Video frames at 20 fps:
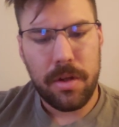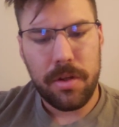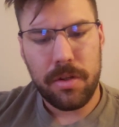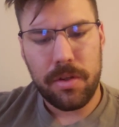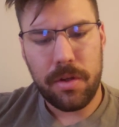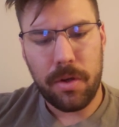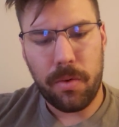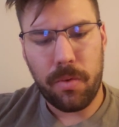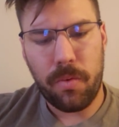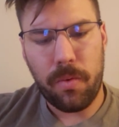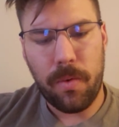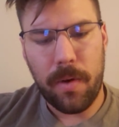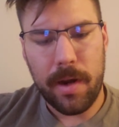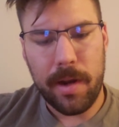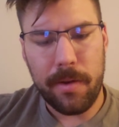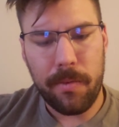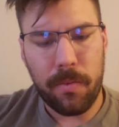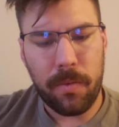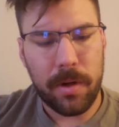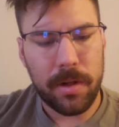So what
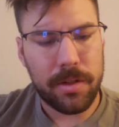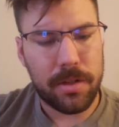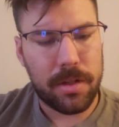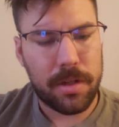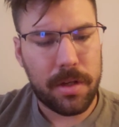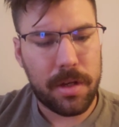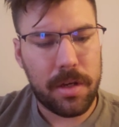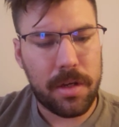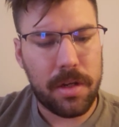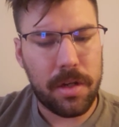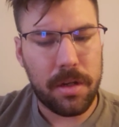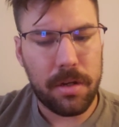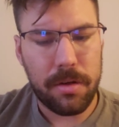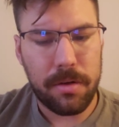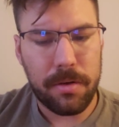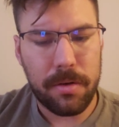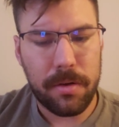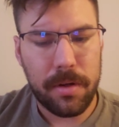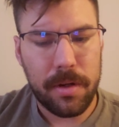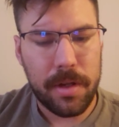it wants to do